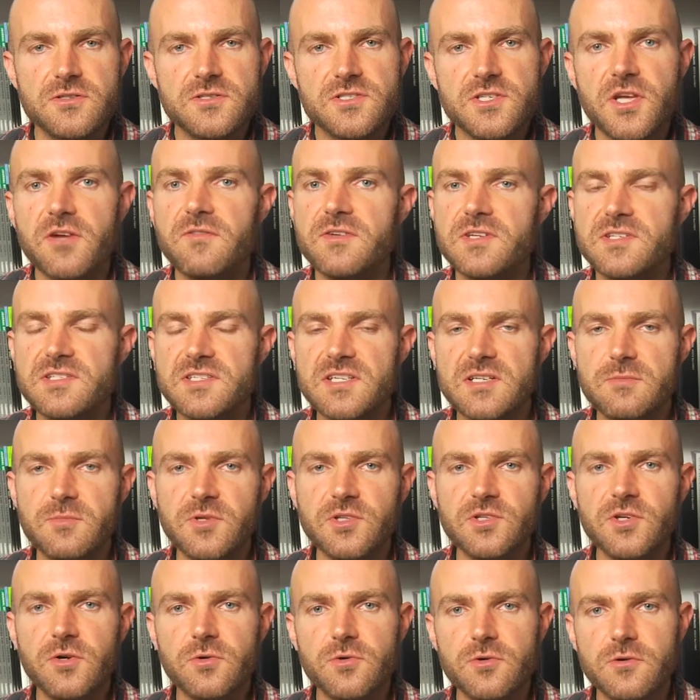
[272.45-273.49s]
So the
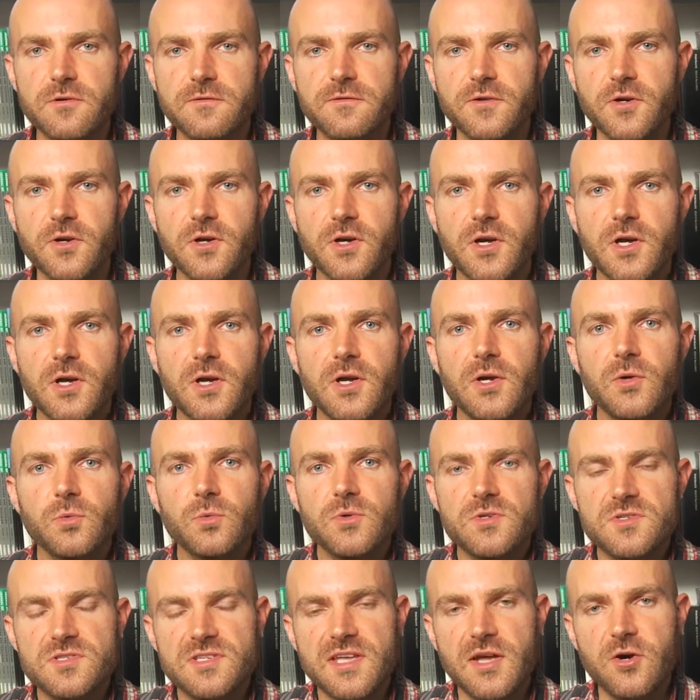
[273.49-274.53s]
cinematographer
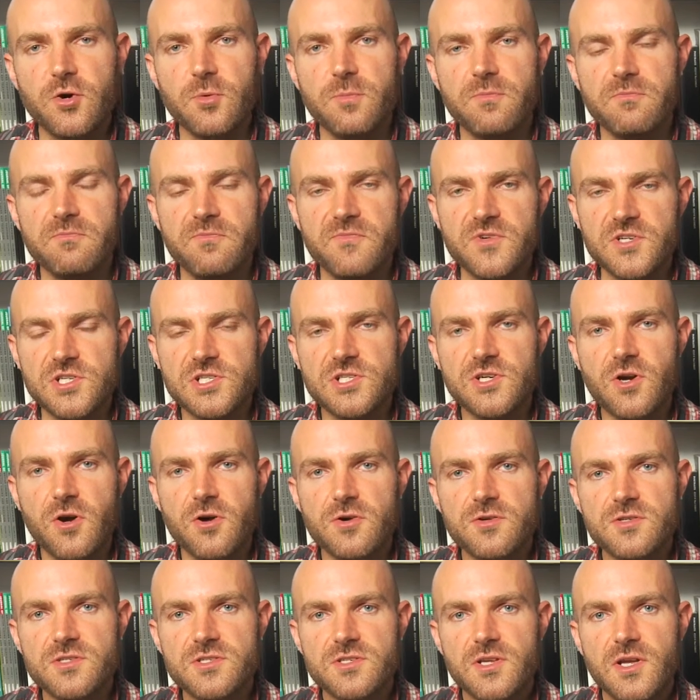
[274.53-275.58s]
will set up the
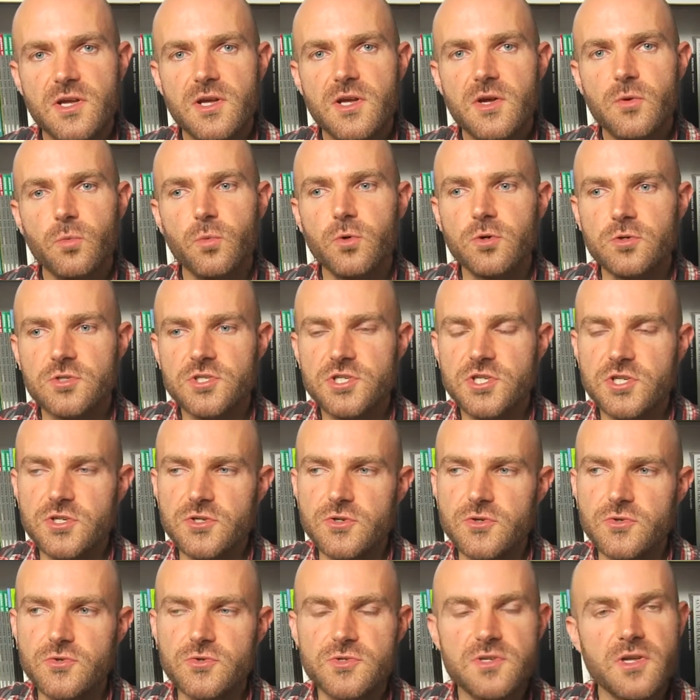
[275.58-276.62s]
shots, will
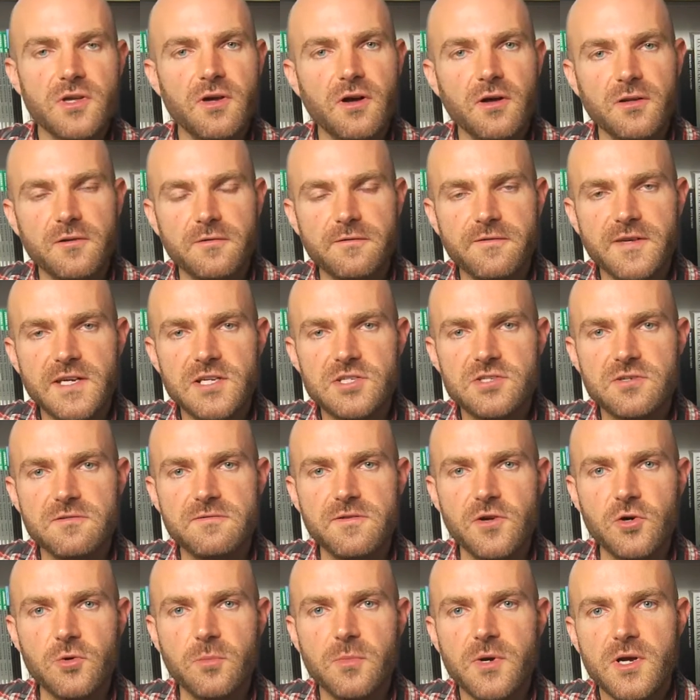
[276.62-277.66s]
choose, on a feature
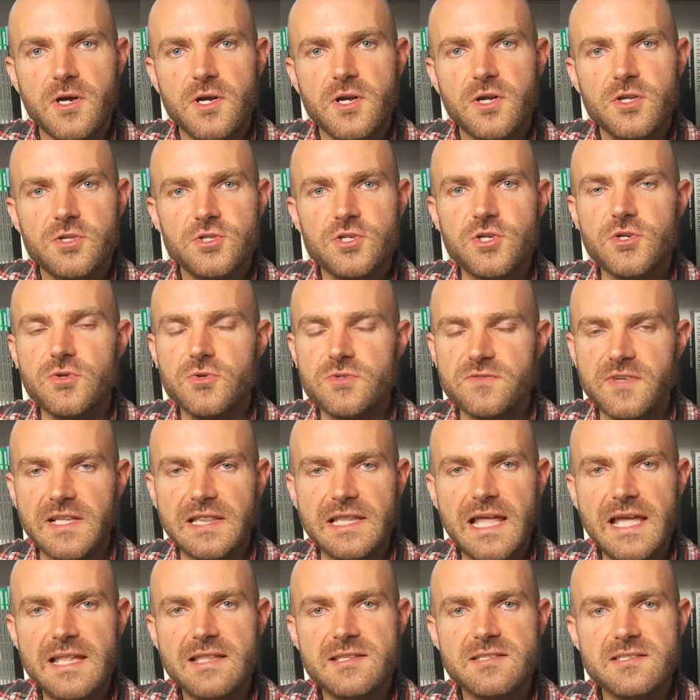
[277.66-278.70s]
film, choose the
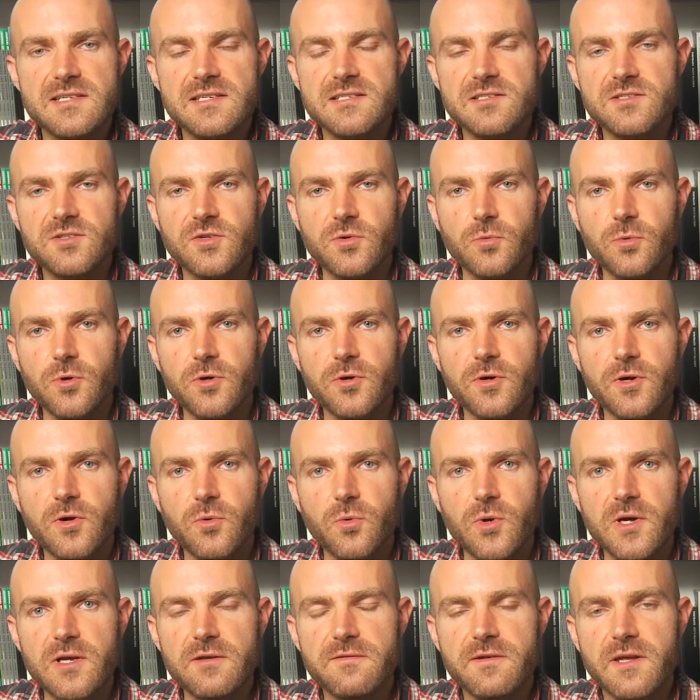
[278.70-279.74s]
lenses to work
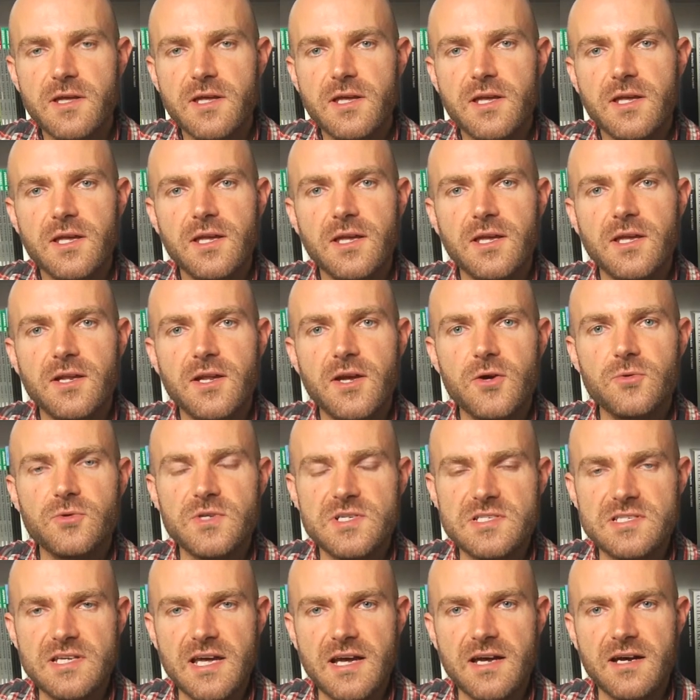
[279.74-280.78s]
with,
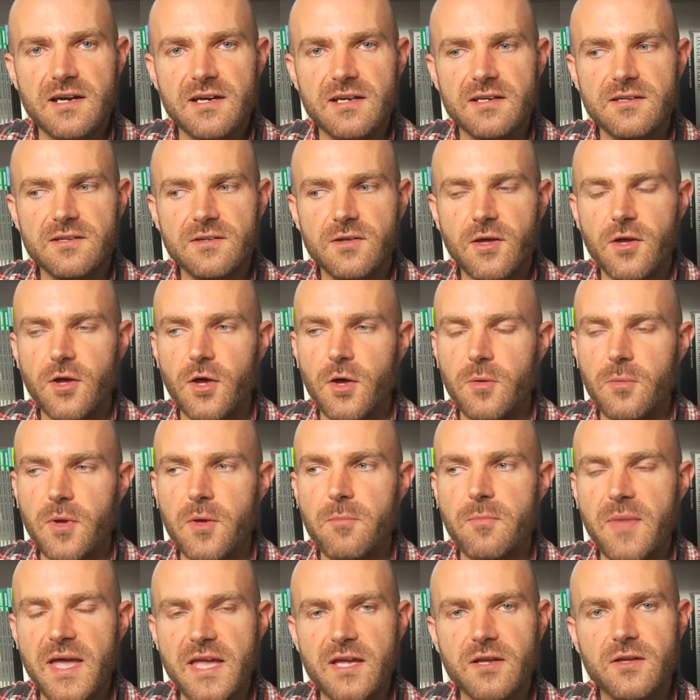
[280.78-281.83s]
decide
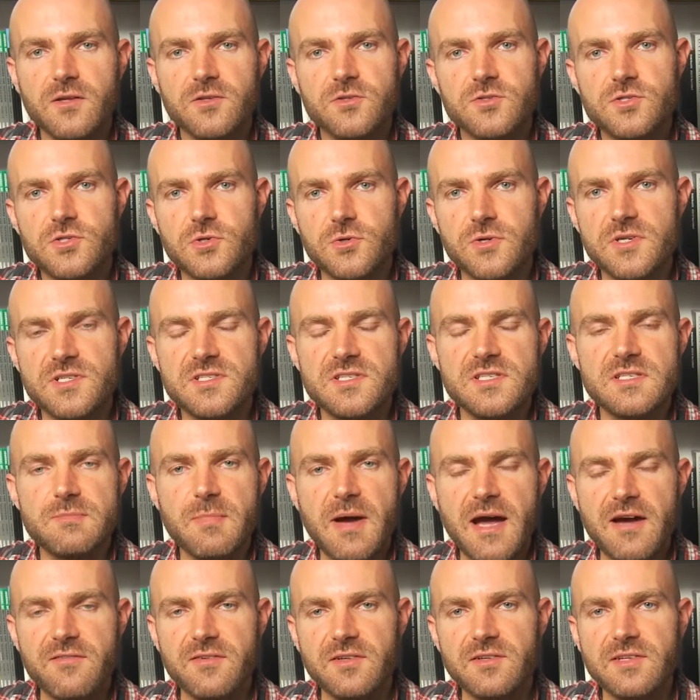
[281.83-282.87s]
and make choices
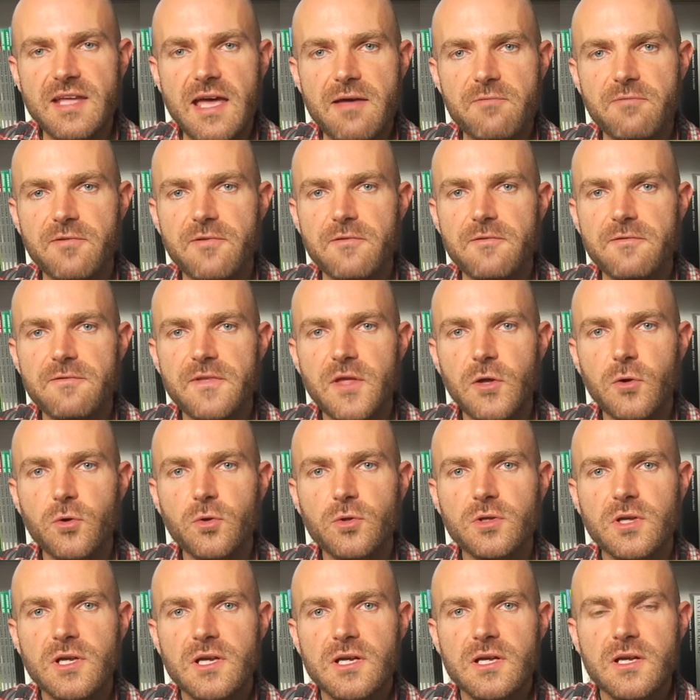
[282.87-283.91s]
about the depth of
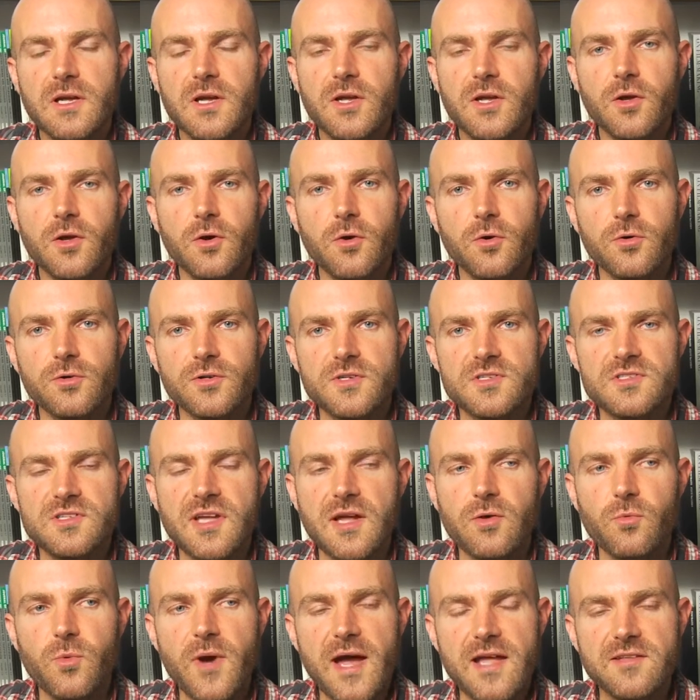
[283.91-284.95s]
field,
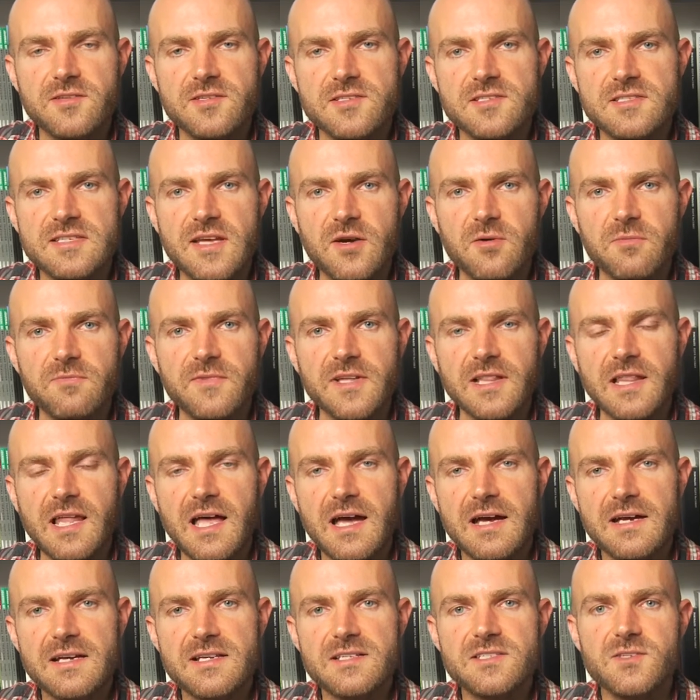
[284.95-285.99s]
understand where to set up the
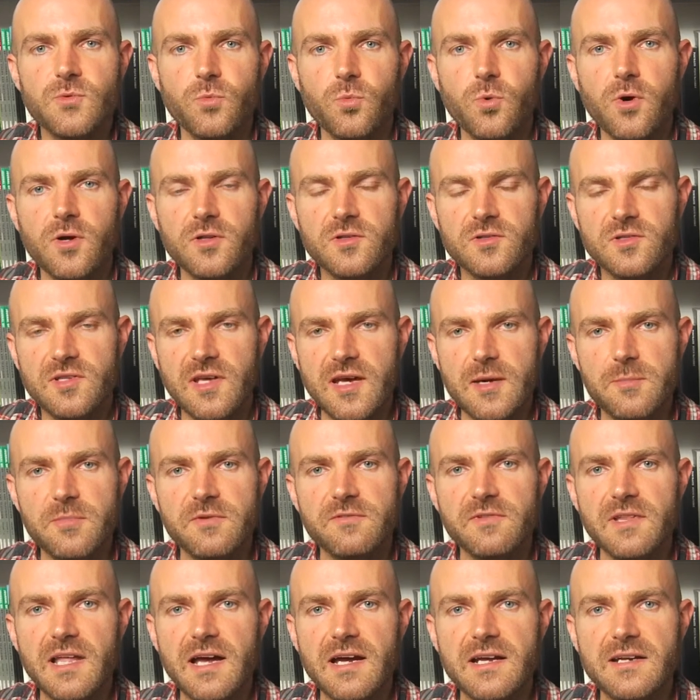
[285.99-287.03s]
lights and what type
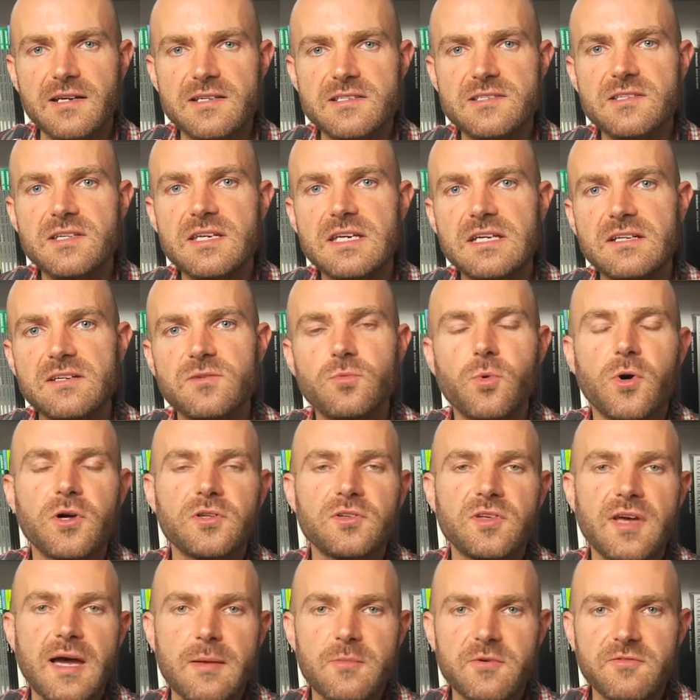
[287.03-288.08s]
of lighting is needed, what
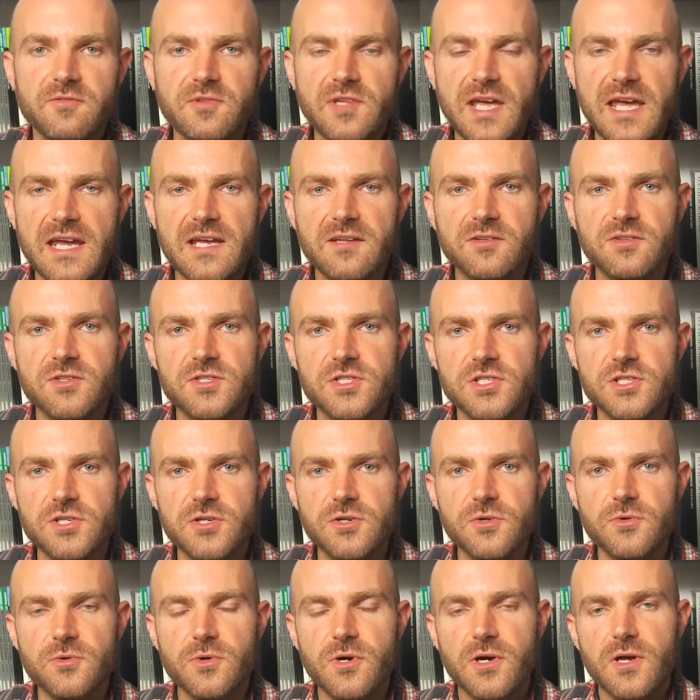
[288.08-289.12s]
time of day to
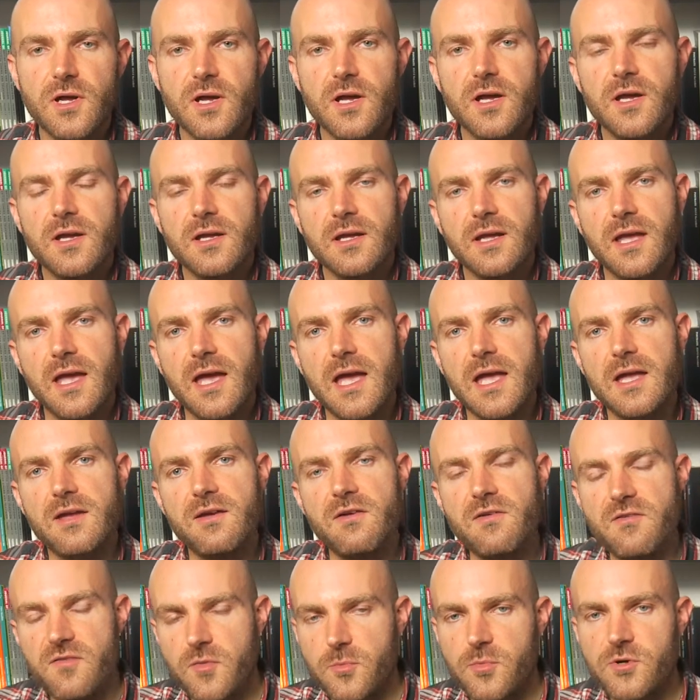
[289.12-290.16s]
shoot, okay,
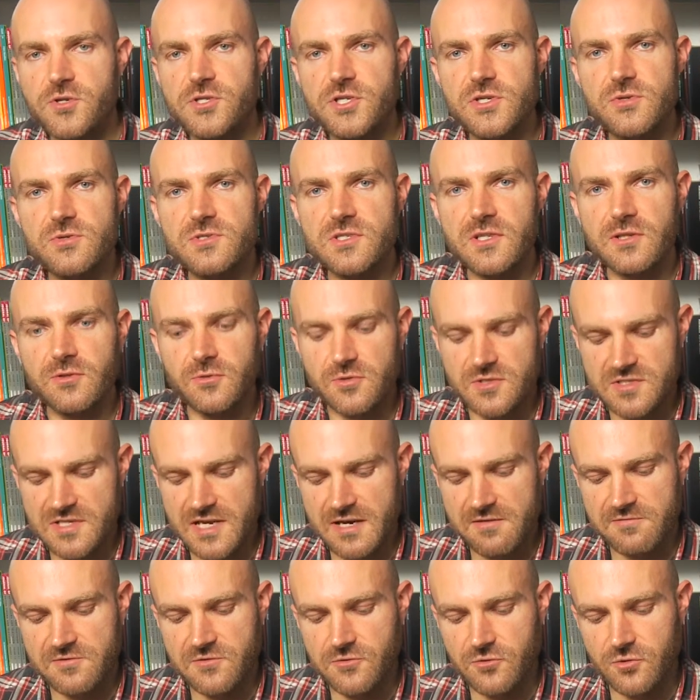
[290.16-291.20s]
and the producer looks
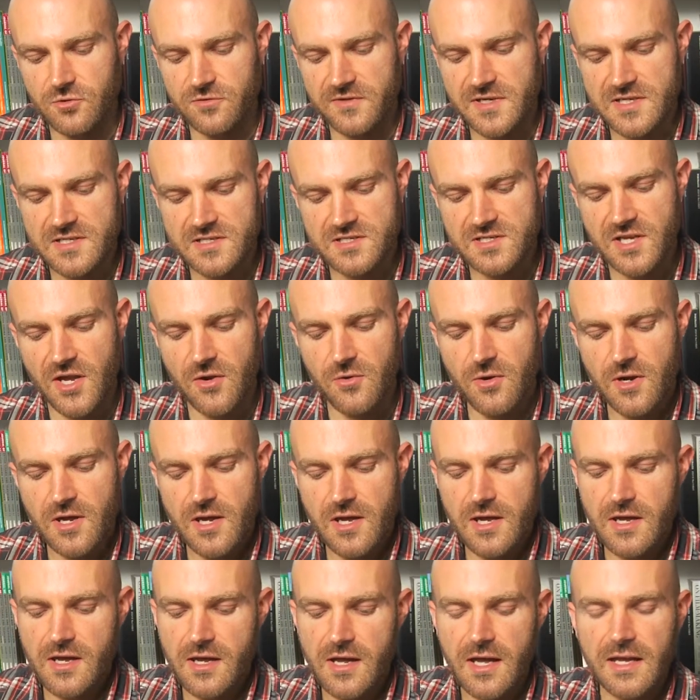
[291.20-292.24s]
after all this. So
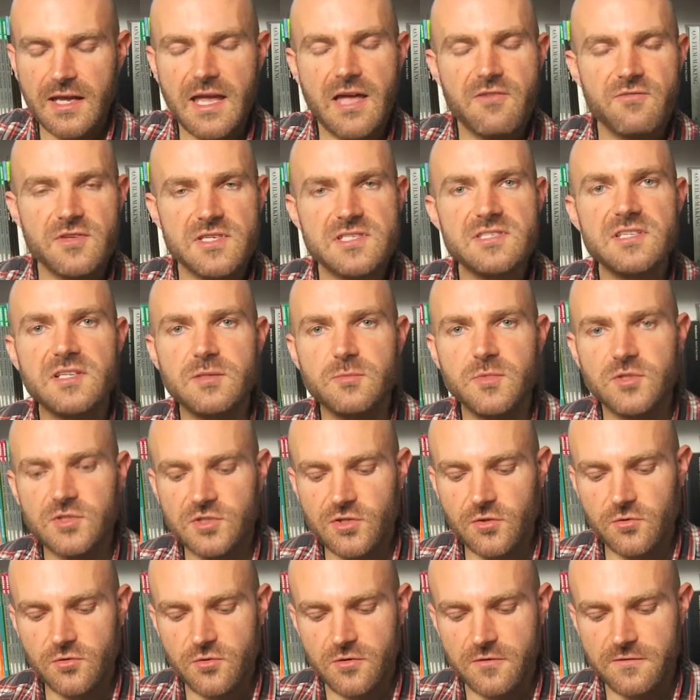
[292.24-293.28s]
again, the
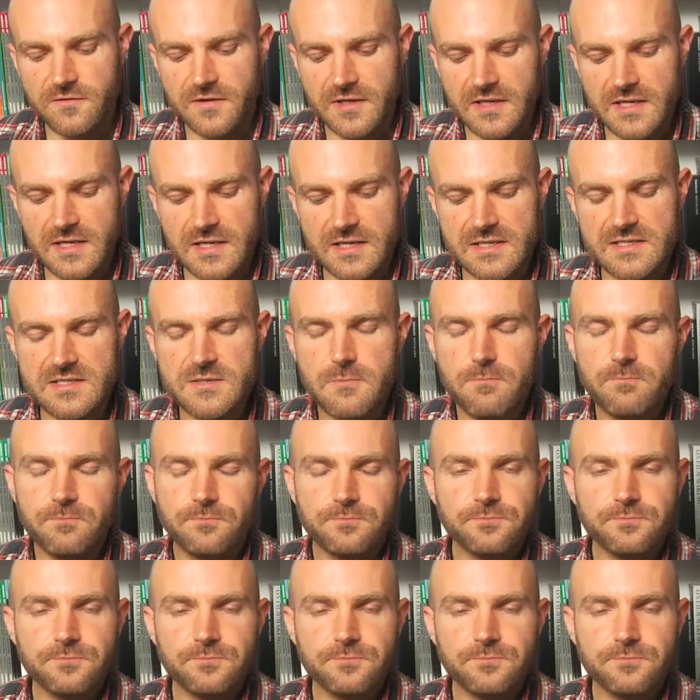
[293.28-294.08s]
cinematographer is,